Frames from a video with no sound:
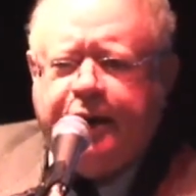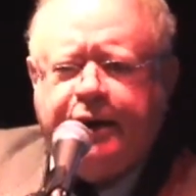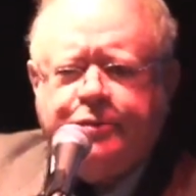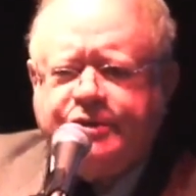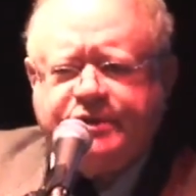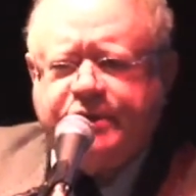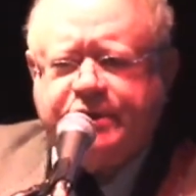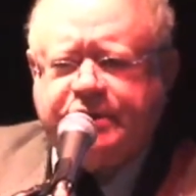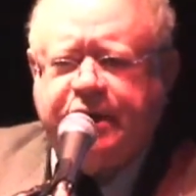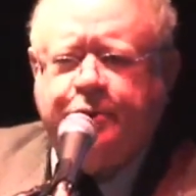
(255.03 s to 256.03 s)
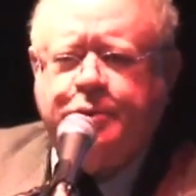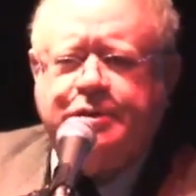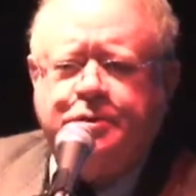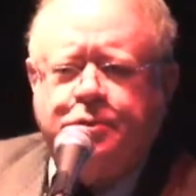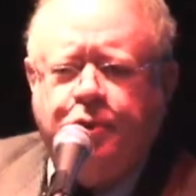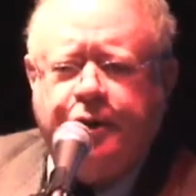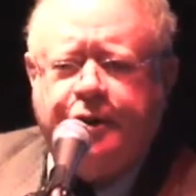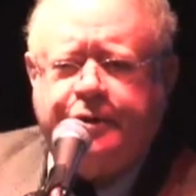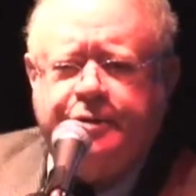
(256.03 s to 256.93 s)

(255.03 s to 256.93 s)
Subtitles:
I was the discount window lawyer